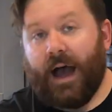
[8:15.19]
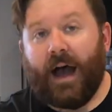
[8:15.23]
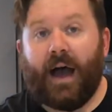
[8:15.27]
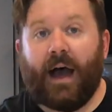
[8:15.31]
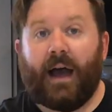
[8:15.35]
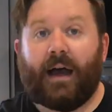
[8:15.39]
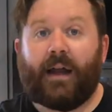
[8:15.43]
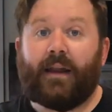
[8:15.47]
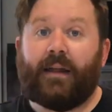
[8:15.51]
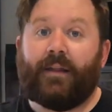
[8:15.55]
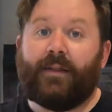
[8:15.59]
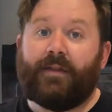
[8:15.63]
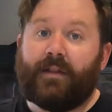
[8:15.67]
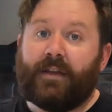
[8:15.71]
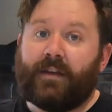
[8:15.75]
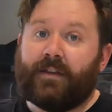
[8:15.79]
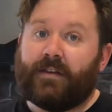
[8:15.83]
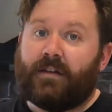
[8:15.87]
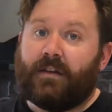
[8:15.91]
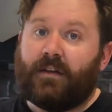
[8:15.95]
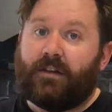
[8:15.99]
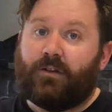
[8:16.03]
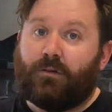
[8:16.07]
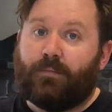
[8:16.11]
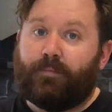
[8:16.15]
And in this
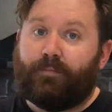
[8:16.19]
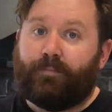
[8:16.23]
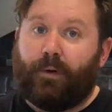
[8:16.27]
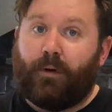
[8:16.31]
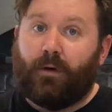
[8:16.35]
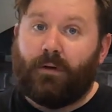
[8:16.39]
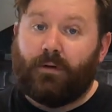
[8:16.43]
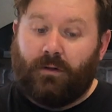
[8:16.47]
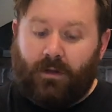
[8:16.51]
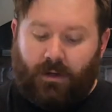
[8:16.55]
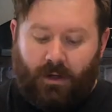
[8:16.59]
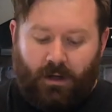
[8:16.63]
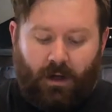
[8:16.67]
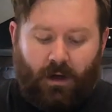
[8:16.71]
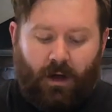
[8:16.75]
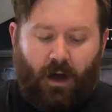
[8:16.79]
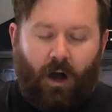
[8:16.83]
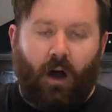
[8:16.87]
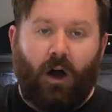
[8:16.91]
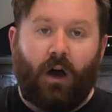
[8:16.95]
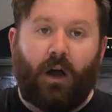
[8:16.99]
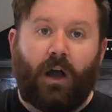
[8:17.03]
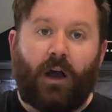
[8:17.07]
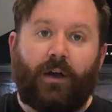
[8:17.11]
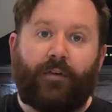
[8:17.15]
little pot,
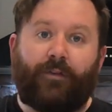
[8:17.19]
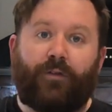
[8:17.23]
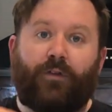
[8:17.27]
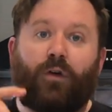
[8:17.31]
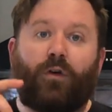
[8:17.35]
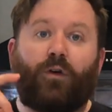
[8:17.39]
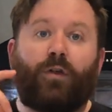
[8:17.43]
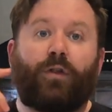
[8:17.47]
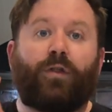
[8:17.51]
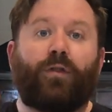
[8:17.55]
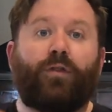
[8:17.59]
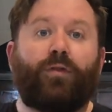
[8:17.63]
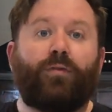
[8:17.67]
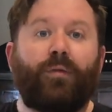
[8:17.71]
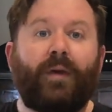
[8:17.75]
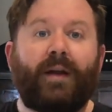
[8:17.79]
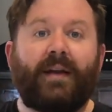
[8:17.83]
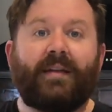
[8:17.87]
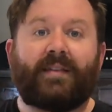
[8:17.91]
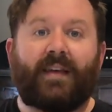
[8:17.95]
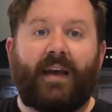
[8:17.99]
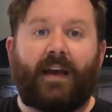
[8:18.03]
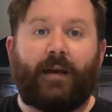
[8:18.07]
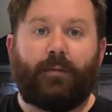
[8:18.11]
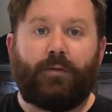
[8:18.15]
I have got 3
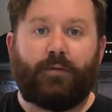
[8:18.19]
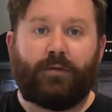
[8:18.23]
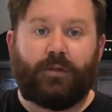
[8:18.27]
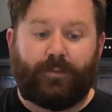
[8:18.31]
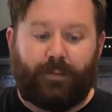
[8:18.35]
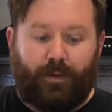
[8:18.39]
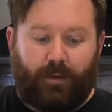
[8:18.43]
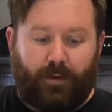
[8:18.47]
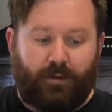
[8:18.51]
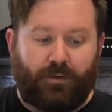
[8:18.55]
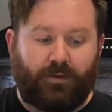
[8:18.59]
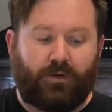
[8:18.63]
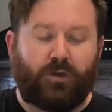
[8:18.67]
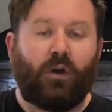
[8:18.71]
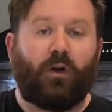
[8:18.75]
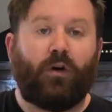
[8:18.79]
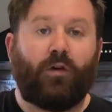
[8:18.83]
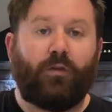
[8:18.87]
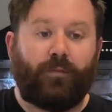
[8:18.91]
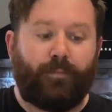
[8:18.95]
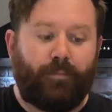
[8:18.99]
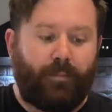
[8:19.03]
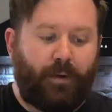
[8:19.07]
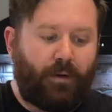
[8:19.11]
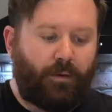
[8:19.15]
tablespoons of
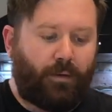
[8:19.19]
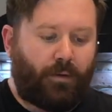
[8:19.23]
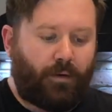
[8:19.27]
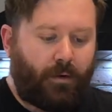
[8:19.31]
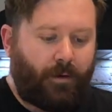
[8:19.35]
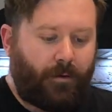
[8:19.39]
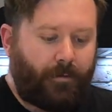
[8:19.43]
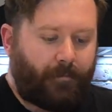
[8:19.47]
milk.